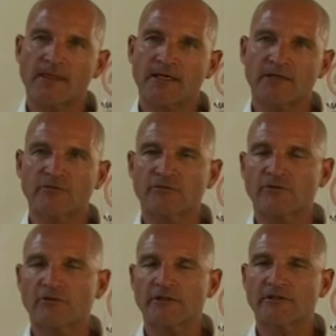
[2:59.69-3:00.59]
I could
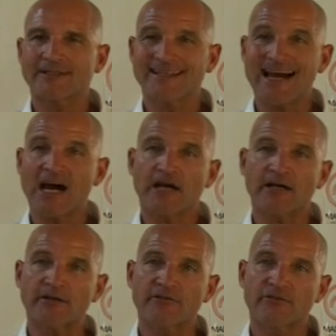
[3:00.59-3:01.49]
call it the
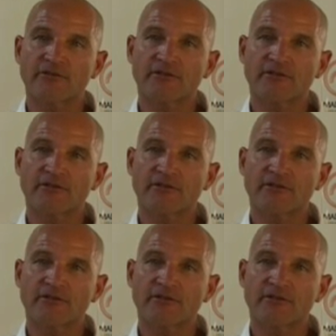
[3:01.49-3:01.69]
heart.